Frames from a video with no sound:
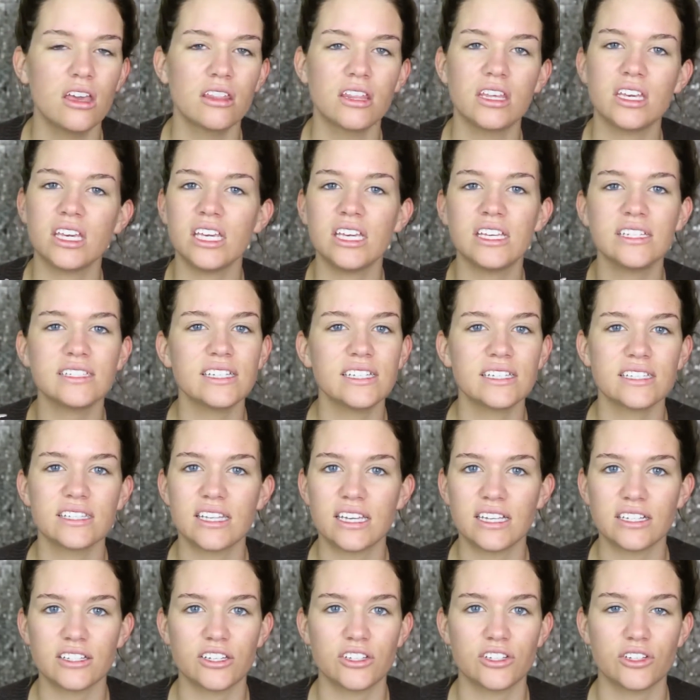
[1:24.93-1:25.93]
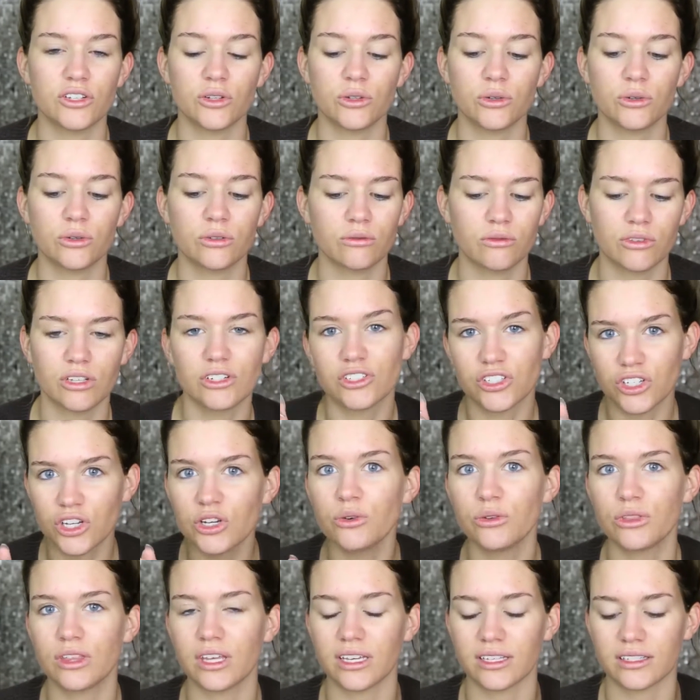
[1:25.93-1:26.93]
The easiest thing to do, there's
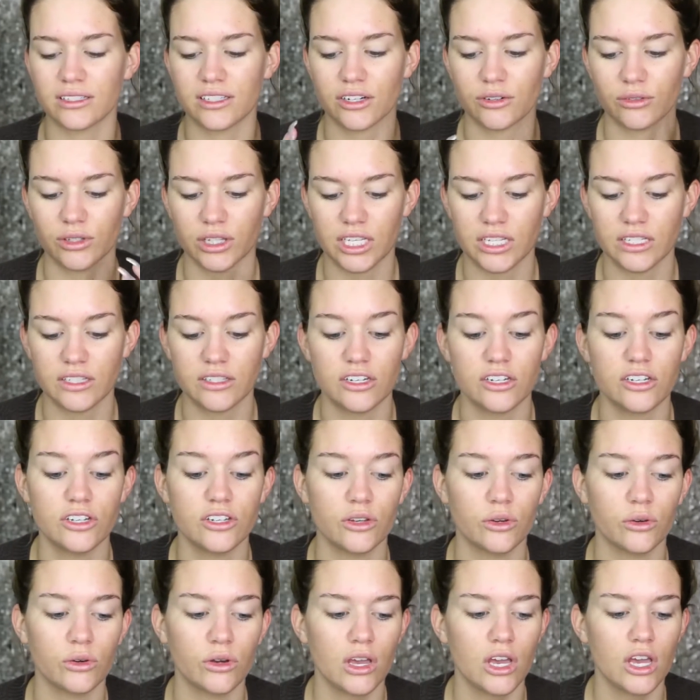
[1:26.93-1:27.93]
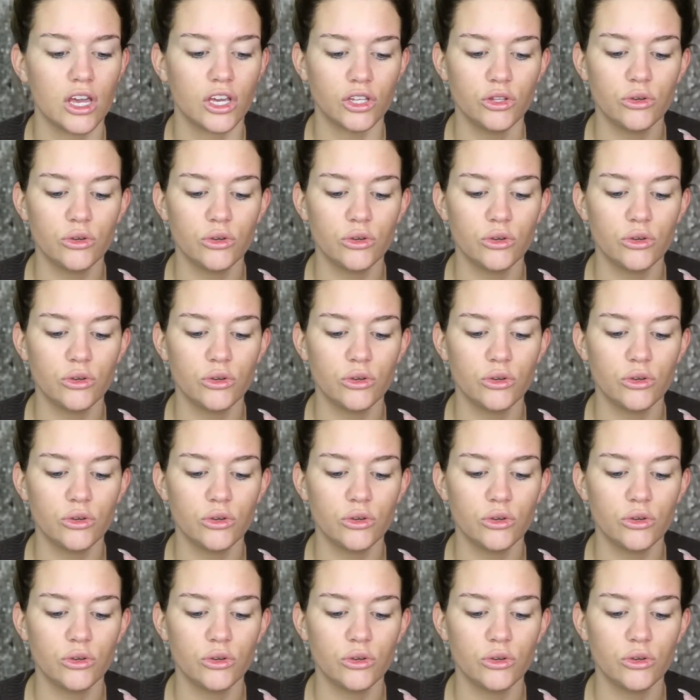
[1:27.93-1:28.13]
two things that are really easy to do.